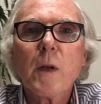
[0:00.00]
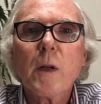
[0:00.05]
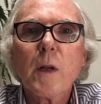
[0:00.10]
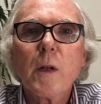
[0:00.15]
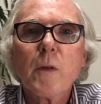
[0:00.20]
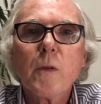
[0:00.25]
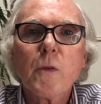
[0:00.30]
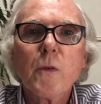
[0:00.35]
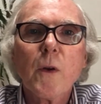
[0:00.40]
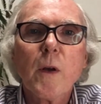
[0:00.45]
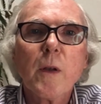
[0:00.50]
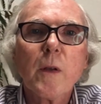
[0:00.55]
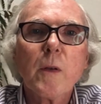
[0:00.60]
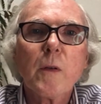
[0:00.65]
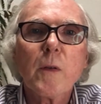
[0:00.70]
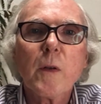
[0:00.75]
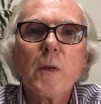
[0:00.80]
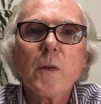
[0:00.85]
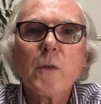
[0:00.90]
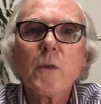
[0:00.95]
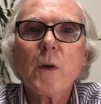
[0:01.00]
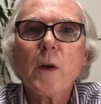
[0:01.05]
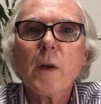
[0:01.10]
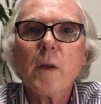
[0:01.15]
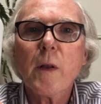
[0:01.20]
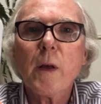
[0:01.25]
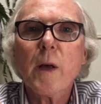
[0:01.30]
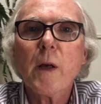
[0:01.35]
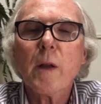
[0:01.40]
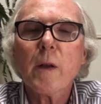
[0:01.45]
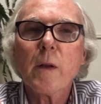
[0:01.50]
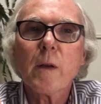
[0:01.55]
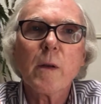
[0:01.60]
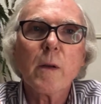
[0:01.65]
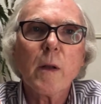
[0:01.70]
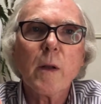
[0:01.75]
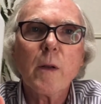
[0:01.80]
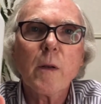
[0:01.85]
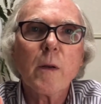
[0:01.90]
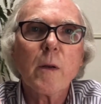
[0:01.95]
let's try this, let's try that, and
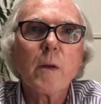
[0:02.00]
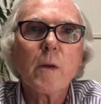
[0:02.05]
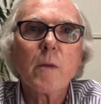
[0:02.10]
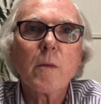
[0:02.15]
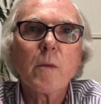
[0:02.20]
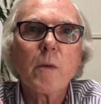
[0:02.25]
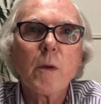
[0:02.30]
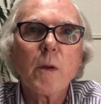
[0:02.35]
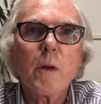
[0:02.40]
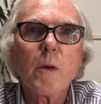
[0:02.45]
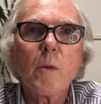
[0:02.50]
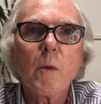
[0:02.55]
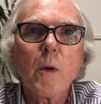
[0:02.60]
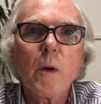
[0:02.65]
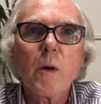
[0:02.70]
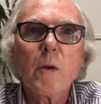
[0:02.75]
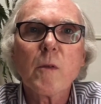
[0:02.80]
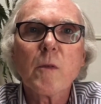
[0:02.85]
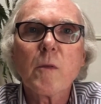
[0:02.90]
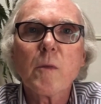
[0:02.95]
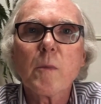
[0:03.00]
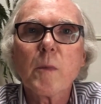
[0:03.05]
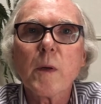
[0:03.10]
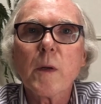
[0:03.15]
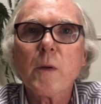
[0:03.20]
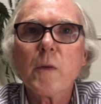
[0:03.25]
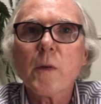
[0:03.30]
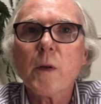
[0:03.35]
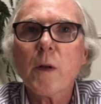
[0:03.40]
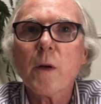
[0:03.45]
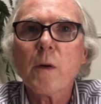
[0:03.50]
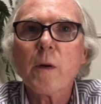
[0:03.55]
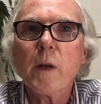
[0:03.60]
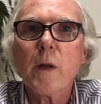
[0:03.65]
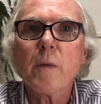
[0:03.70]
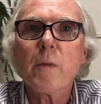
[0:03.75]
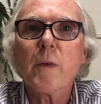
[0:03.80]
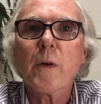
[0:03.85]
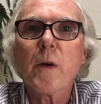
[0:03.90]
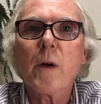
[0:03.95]
nothing really works because they don't
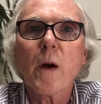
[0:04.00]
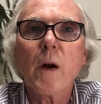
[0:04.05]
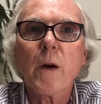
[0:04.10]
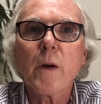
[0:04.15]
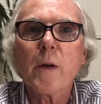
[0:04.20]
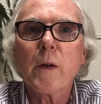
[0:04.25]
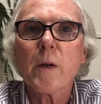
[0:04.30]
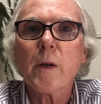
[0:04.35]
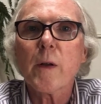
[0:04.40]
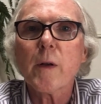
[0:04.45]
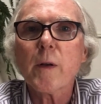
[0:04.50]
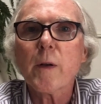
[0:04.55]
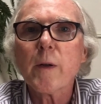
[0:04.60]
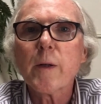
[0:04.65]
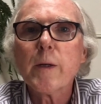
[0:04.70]
have their heart in it.